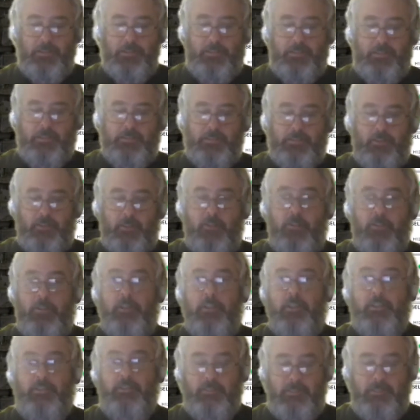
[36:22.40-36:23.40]
So
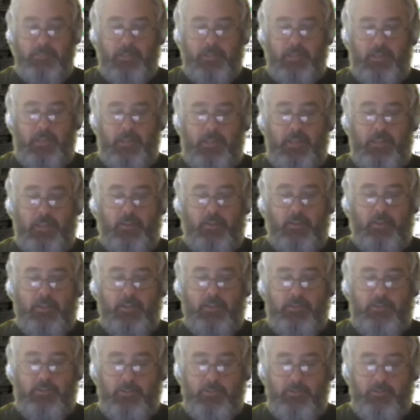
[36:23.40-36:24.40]
you can see, I
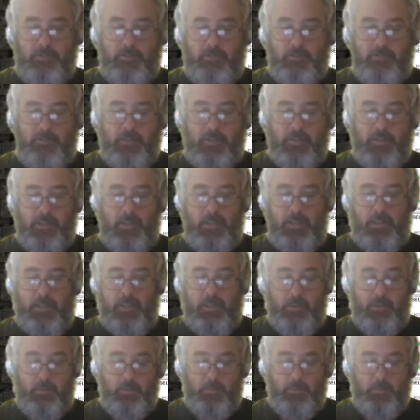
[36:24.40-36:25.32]
can choose the